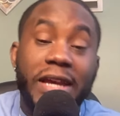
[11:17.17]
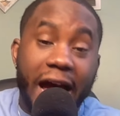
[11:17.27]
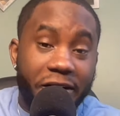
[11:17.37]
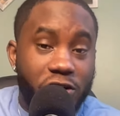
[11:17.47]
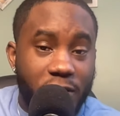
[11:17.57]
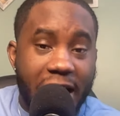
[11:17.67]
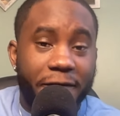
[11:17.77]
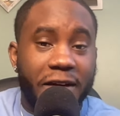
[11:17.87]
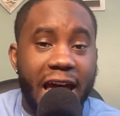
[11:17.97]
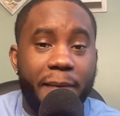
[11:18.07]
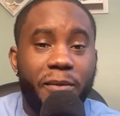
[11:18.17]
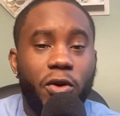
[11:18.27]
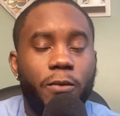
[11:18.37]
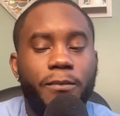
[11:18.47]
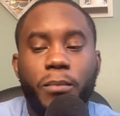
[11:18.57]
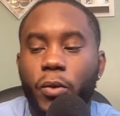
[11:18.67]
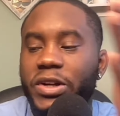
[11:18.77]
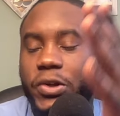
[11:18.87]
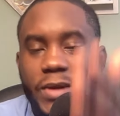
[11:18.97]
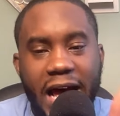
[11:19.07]
the draft capital, but we
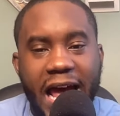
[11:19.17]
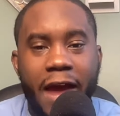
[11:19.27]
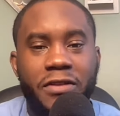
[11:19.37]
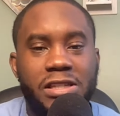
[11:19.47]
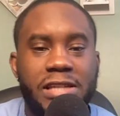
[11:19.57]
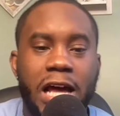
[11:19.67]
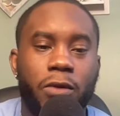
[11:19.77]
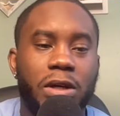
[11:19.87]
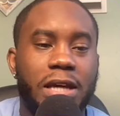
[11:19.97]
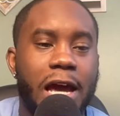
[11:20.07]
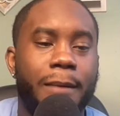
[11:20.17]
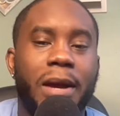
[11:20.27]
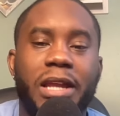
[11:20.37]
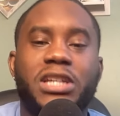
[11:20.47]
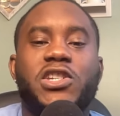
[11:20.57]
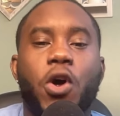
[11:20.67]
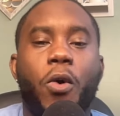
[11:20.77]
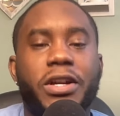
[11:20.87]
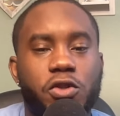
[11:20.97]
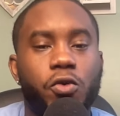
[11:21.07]
do not have the salary cap, and it's
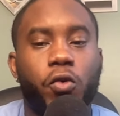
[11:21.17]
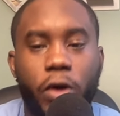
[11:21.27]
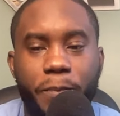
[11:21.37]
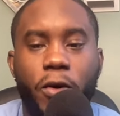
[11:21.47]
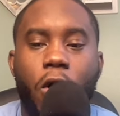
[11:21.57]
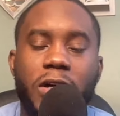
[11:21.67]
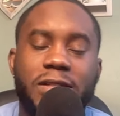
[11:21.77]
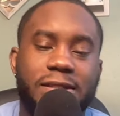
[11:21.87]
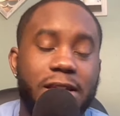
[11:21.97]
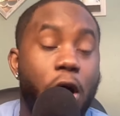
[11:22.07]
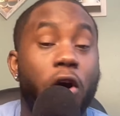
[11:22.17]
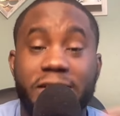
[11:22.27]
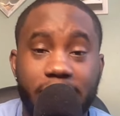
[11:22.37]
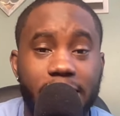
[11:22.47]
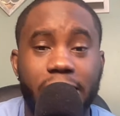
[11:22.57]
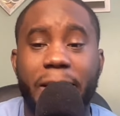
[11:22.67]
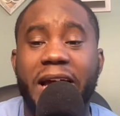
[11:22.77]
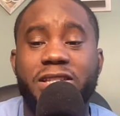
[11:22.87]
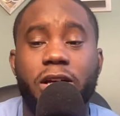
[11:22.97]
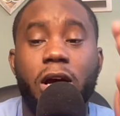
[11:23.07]
going to cripple our team
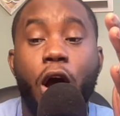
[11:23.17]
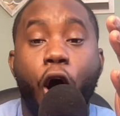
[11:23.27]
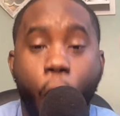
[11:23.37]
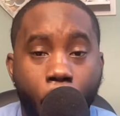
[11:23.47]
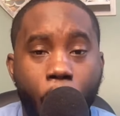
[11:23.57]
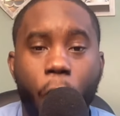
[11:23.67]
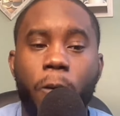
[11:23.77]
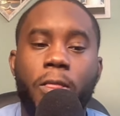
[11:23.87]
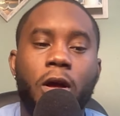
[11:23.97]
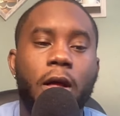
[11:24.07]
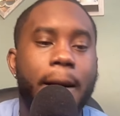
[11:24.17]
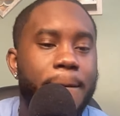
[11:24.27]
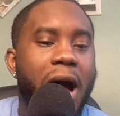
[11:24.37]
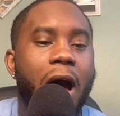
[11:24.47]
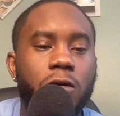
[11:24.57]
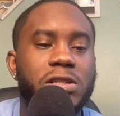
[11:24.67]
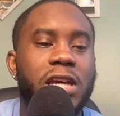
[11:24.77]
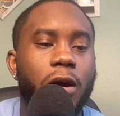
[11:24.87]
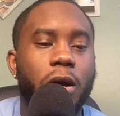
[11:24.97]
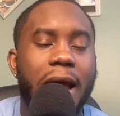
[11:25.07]
as a whole. Myles
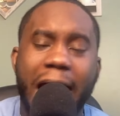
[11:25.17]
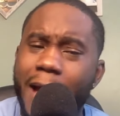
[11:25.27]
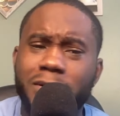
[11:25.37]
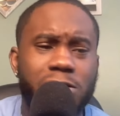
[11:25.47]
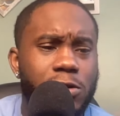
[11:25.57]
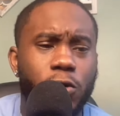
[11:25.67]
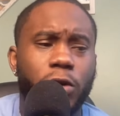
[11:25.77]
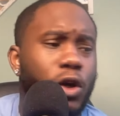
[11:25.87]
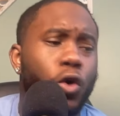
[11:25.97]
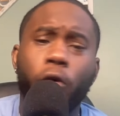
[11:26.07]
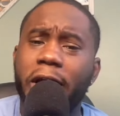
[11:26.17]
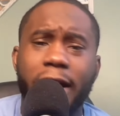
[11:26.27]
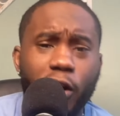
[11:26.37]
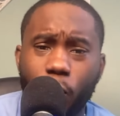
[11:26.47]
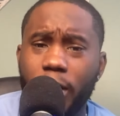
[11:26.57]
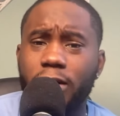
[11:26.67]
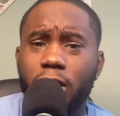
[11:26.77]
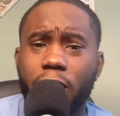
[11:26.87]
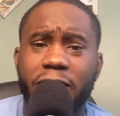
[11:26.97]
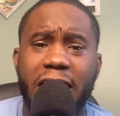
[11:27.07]
Garrett, absolutely. Who the hell wouldn't
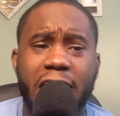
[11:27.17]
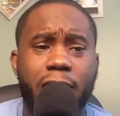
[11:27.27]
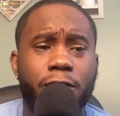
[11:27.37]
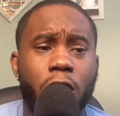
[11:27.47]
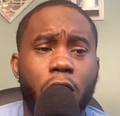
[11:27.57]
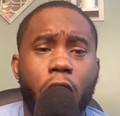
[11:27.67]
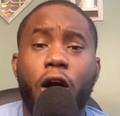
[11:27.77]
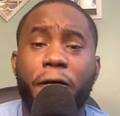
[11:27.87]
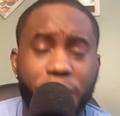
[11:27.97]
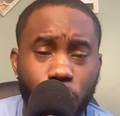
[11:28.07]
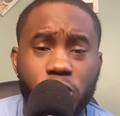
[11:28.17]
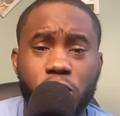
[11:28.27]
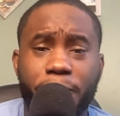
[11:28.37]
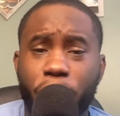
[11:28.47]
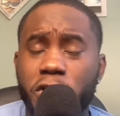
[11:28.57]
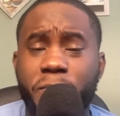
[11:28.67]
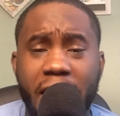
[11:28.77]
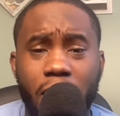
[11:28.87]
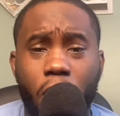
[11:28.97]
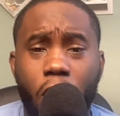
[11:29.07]
love to have a future first
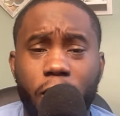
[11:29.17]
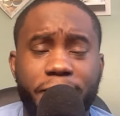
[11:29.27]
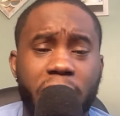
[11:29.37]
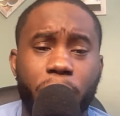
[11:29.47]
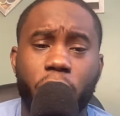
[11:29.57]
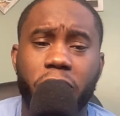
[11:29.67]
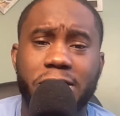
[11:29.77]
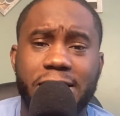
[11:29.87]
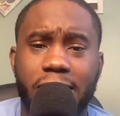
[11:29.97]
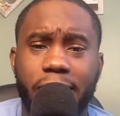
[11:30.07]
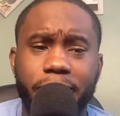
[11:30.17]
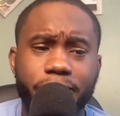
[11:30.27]
ballot Hall of Famer on their team?